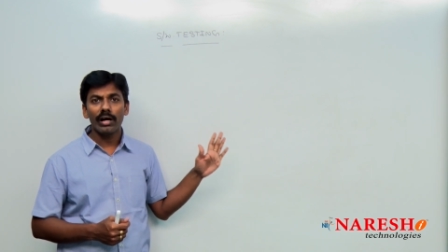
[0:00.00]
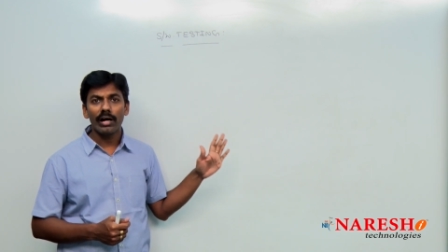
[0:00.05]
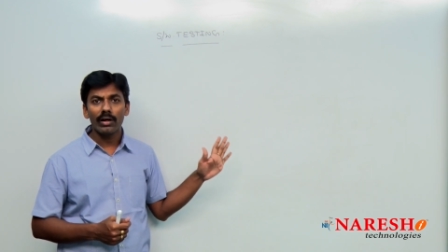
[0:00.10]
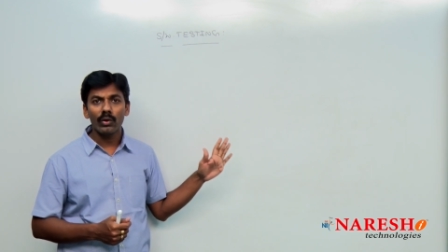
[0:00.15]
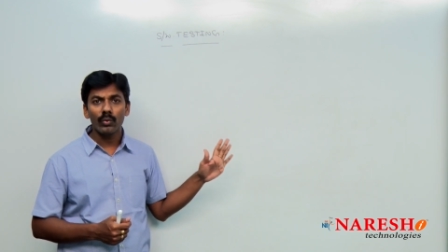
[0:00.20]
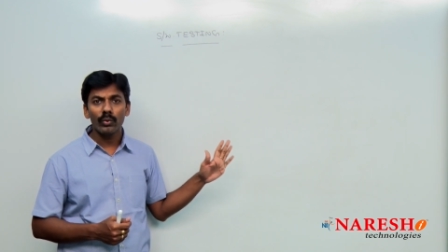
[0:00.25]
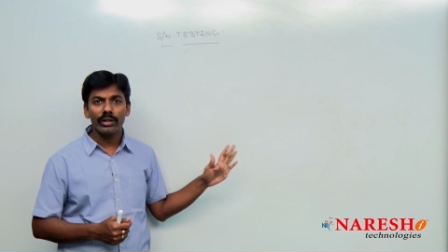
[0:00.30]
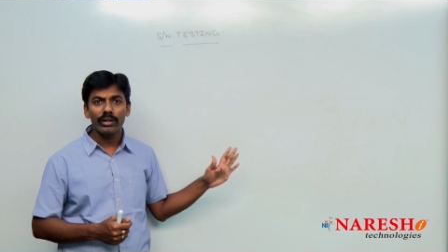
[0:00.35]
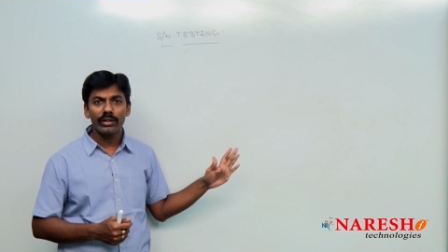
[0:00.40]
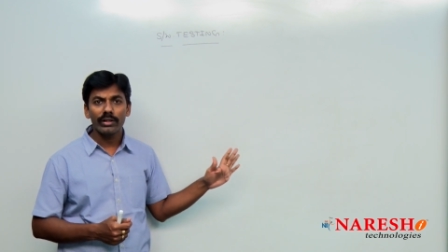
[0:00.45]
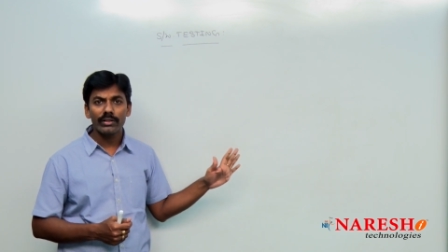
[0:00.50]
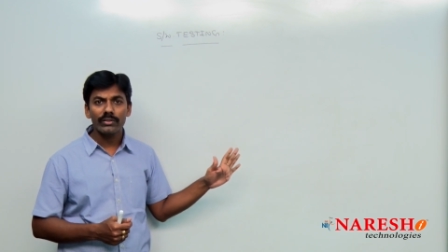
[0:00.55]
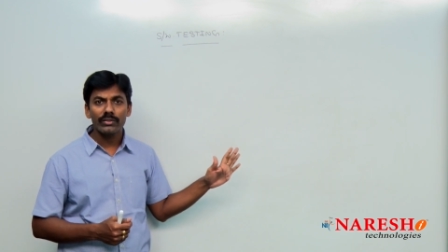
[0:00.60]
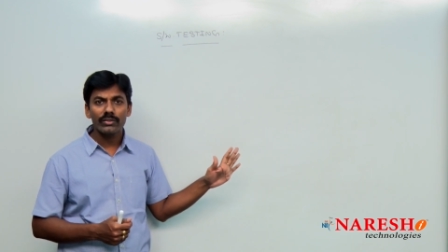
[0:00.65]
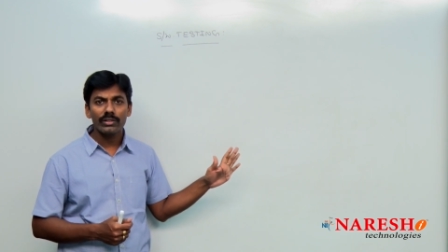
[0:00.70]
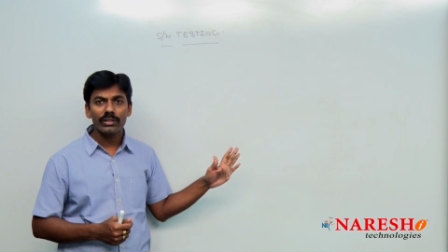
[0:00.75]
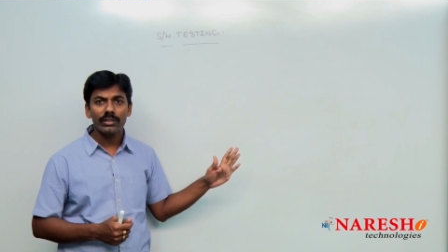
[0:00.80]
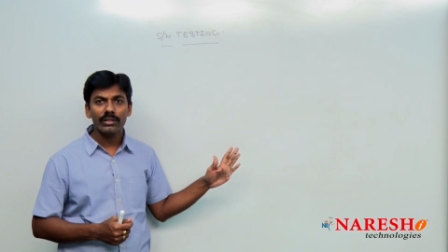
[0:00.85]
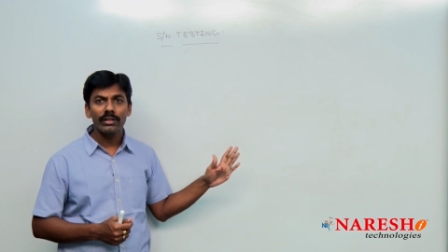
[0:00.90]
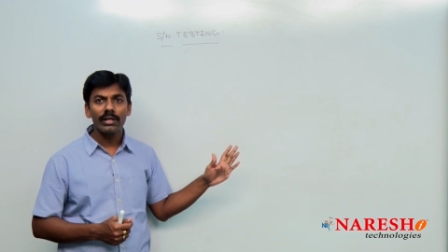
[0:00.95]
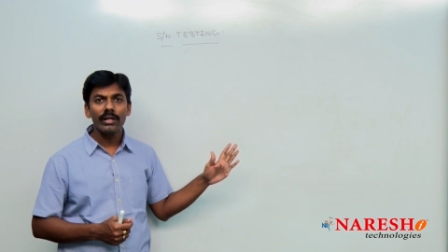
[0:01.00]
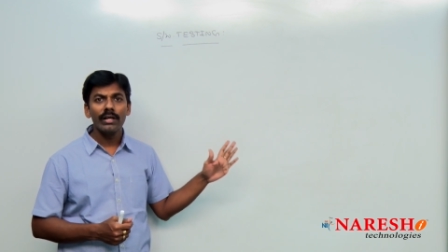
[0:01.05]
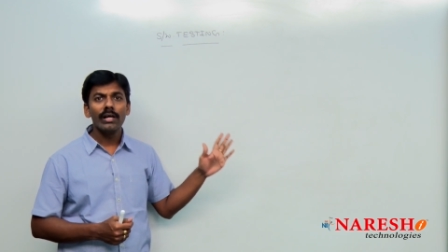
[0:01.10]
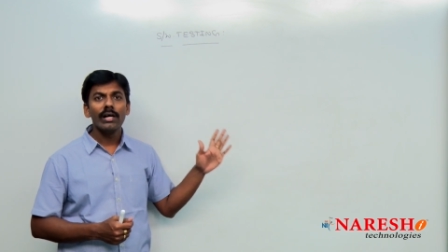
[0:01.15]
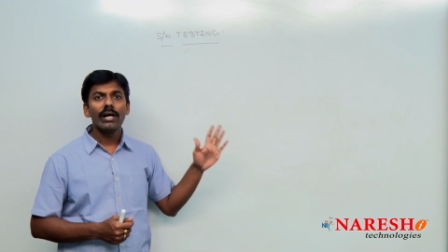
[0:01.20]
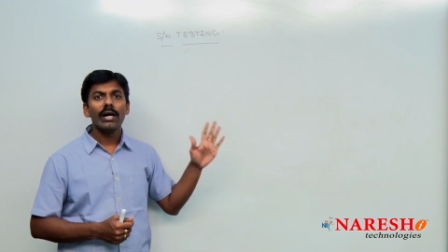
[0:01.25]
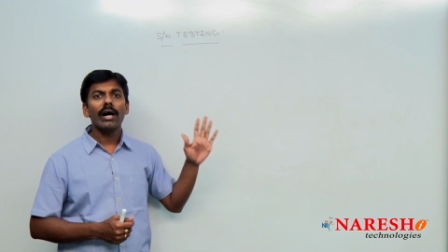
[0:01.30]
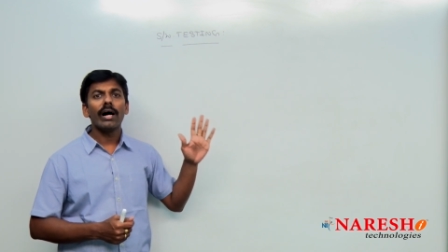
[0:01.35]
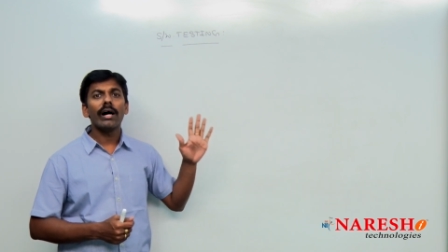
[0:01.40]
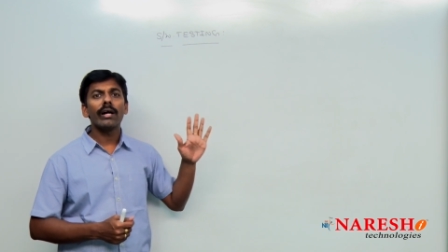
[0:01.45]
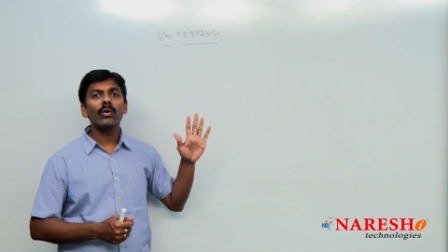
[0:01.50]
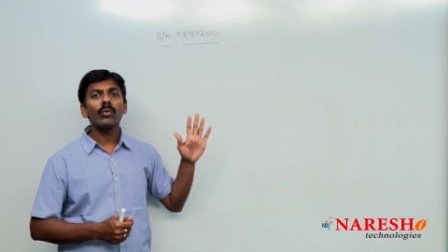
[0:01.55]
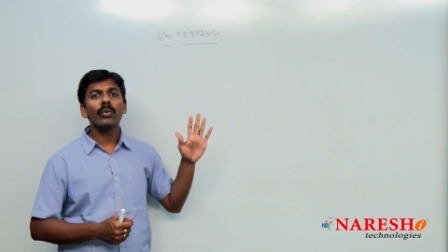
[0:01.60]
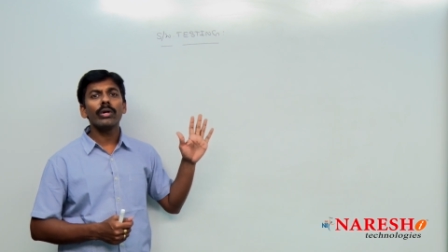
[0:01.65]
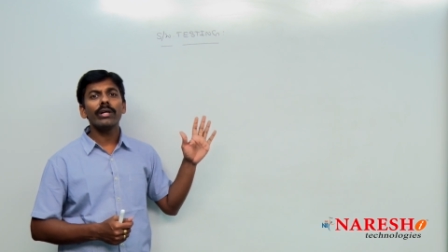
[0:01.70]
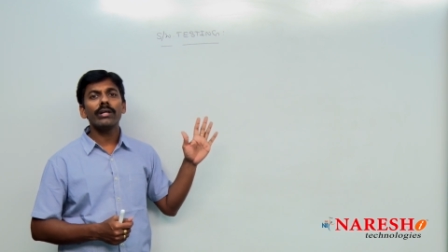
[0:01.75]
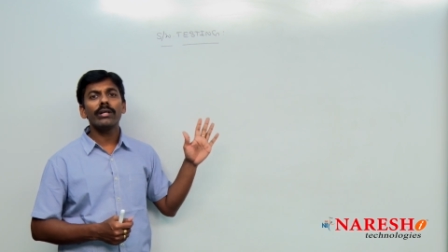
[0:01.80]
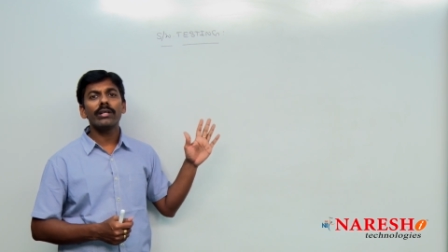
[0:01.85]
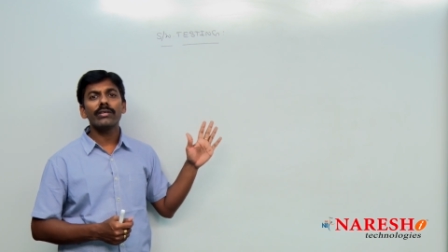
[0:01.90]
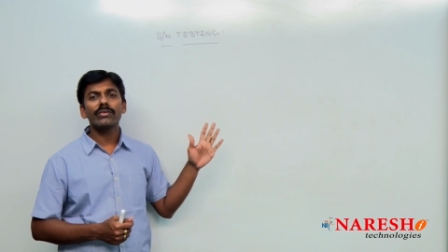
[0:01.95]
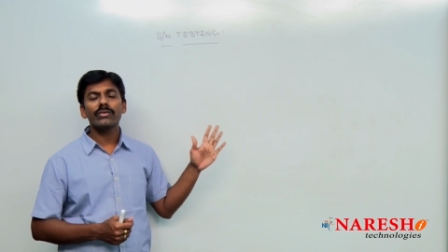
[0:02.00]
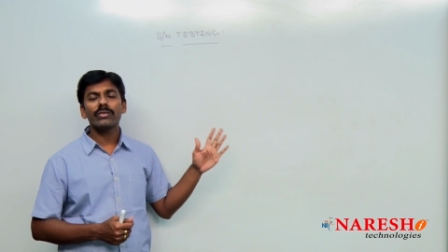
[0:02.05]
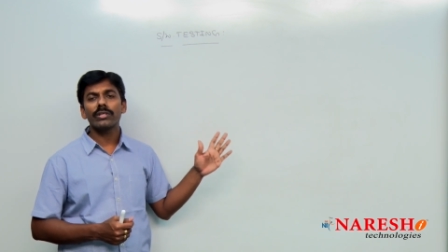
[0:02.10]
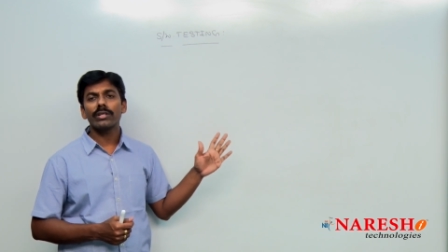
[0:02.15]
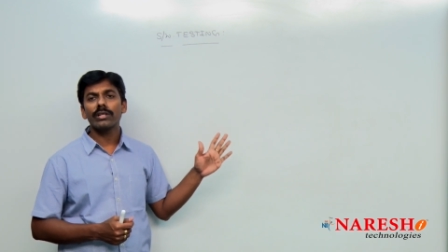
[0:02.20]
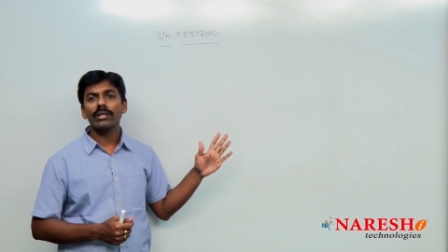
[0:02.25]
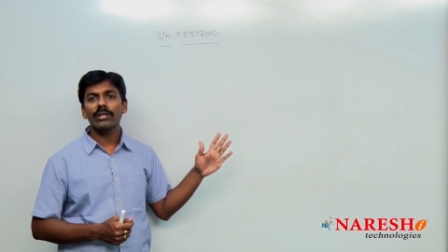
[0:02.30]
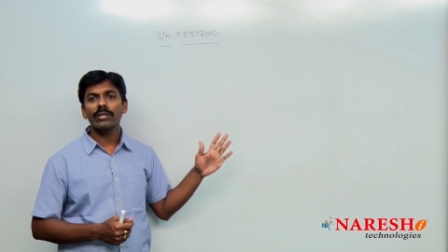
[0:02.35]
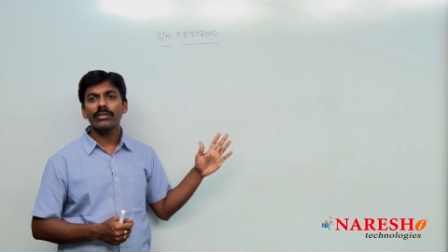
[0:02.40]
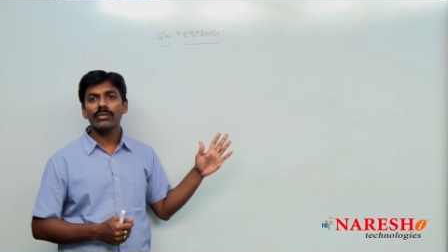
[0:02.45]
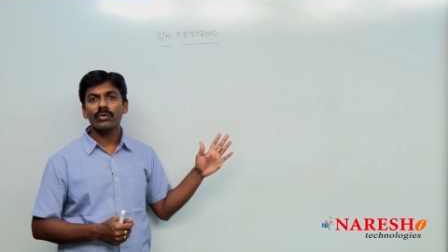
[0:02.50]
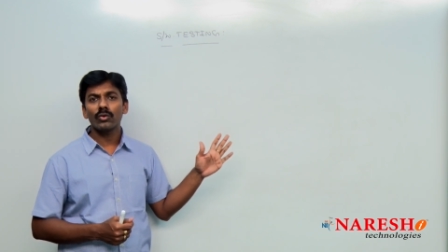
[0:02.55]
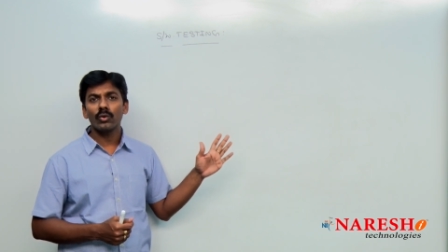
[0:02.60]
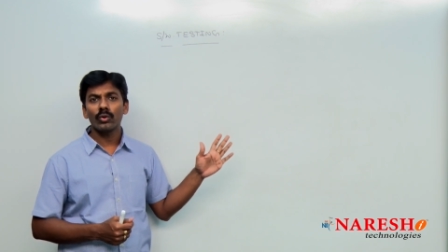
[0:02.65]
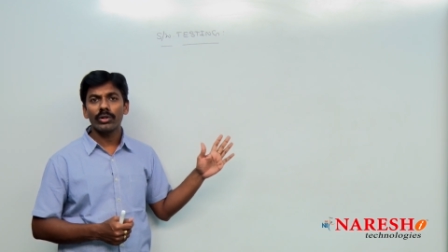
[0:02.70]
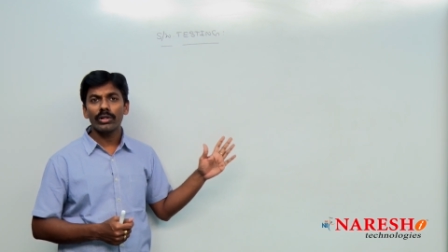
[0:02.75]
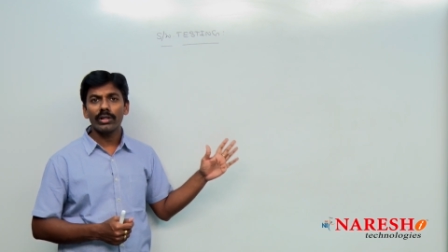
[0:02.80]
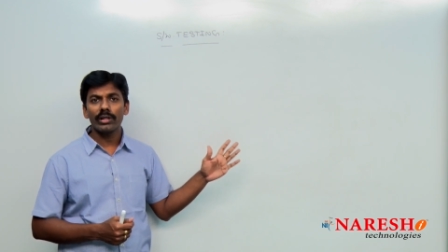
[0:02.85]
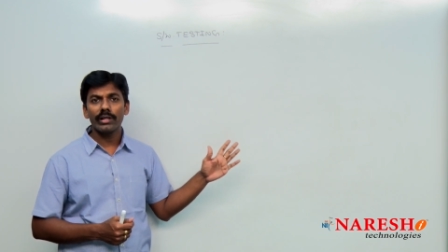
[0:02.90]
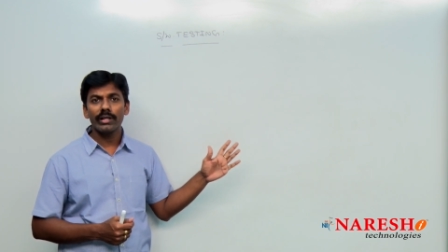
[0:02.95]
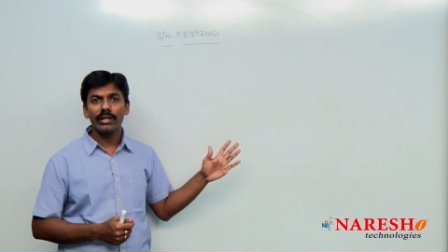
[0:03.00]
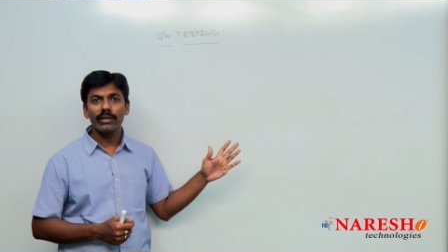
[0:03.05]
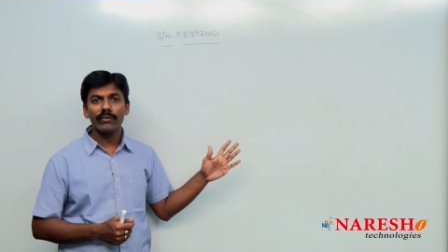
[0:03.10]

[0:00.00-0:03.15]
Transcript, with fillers: hardware testing. Hardware testing is totally